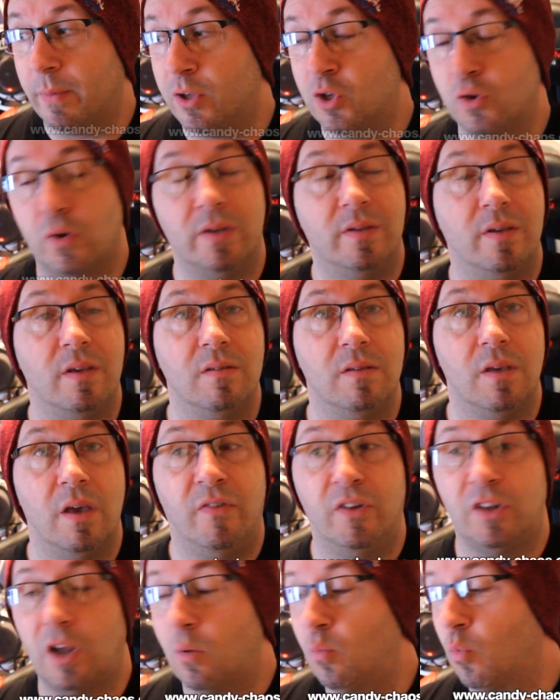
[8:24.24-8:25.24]
my choices.
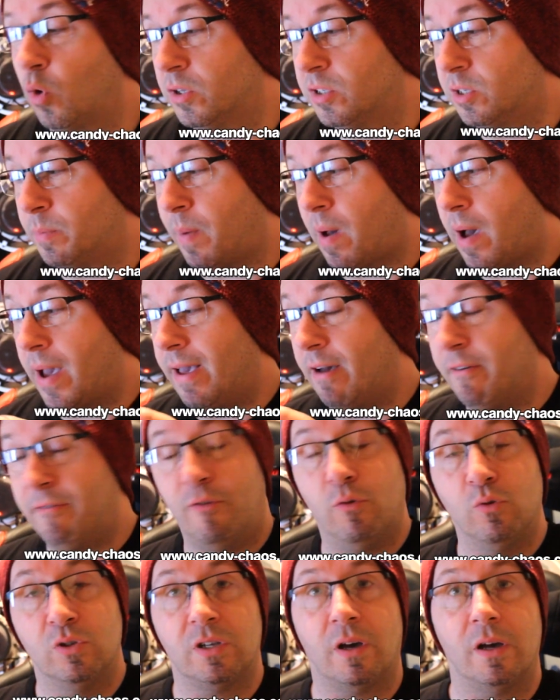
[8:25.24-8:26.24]
If you don't want to buy a
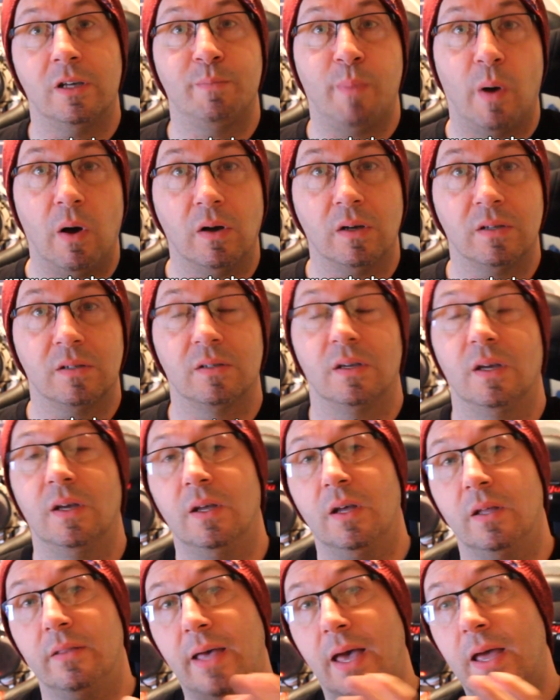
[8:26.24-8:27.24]
full-size box,
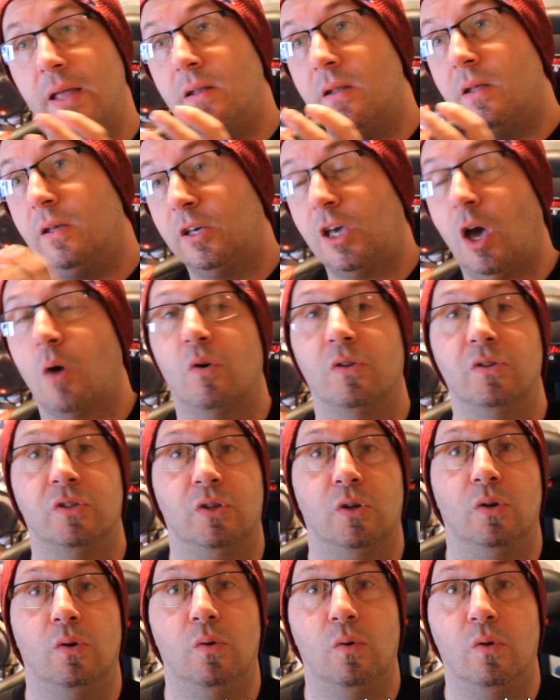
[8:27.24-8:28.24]
then go on
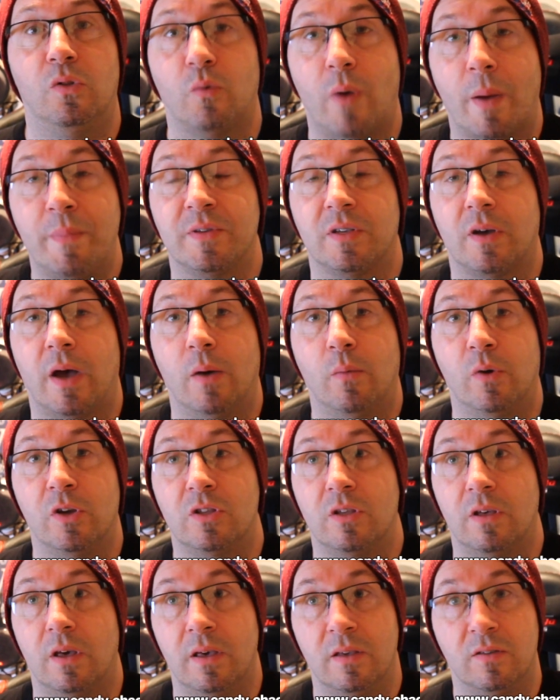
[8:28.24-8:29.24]
to the website
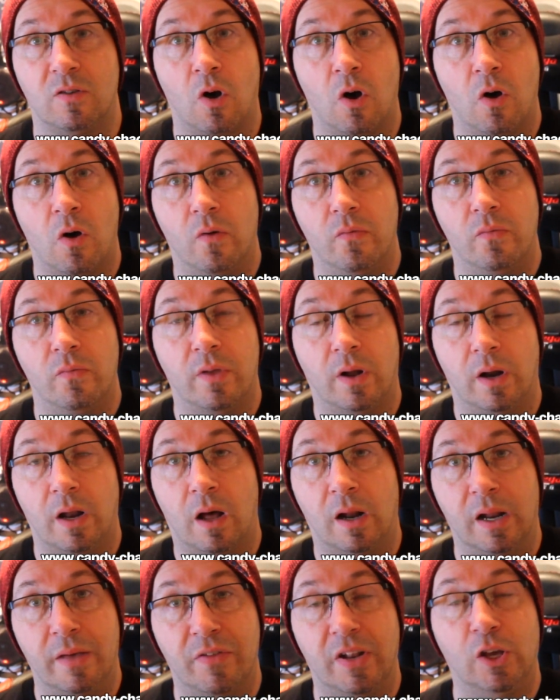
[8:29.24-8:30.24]
which is on, I'll,
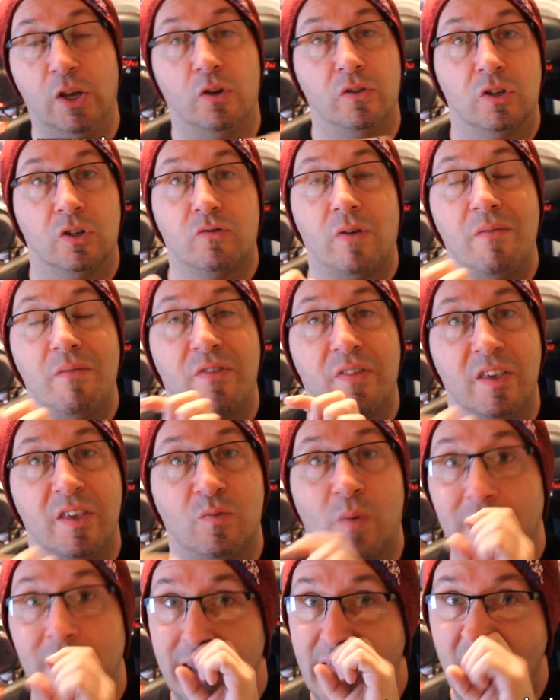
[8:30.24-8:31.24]
I'll, leave the link on the screen for
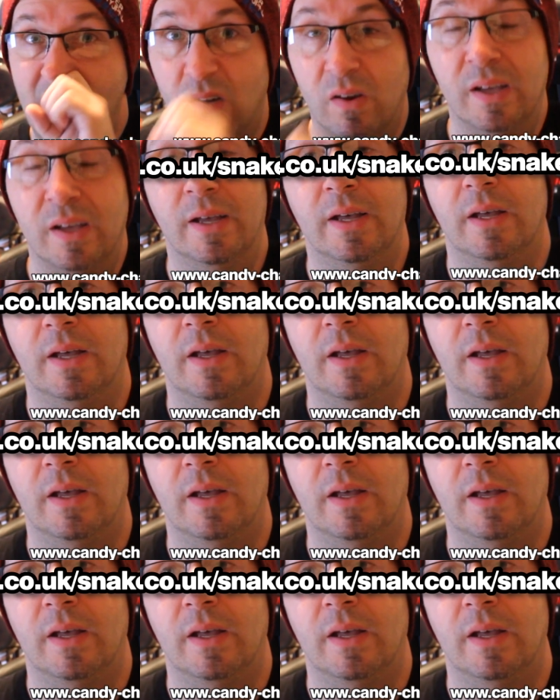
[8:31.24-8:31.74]
this one now,